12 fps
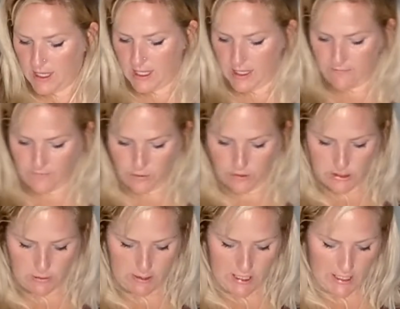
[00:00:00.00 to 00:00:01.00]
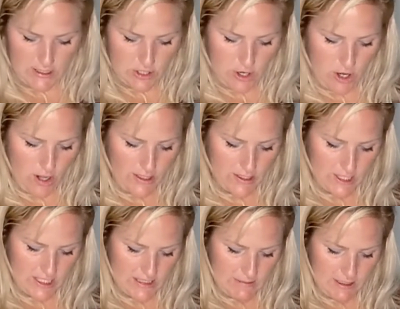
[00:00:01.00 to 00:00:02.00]
If you're doing a tall
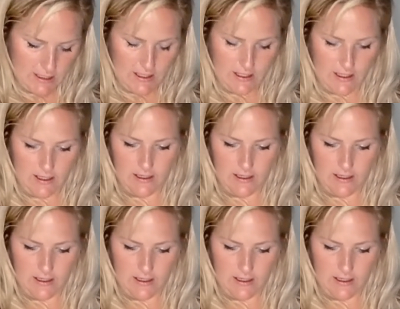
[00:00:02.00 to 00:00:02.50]
adjustment,